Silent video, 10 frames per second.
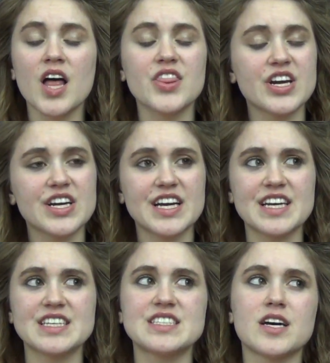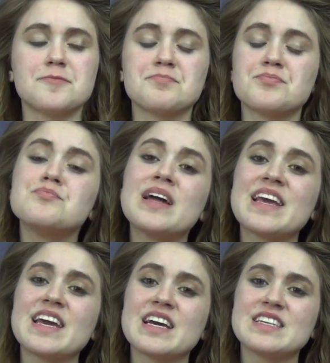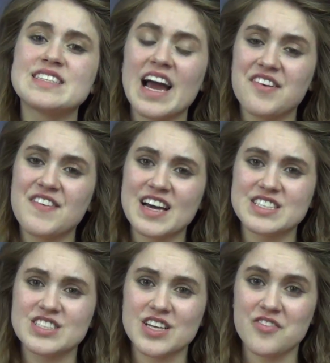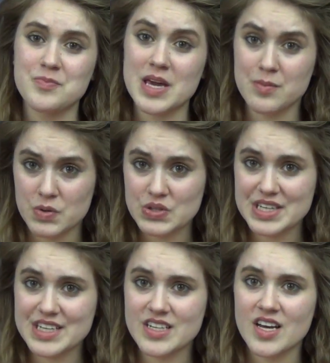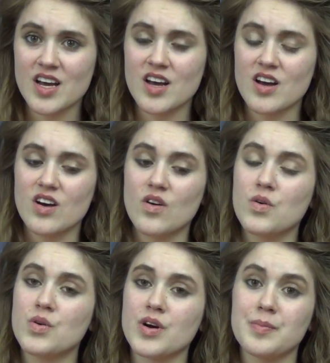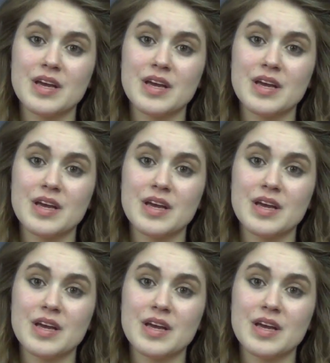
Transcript: There is um, many side effects of being bullied or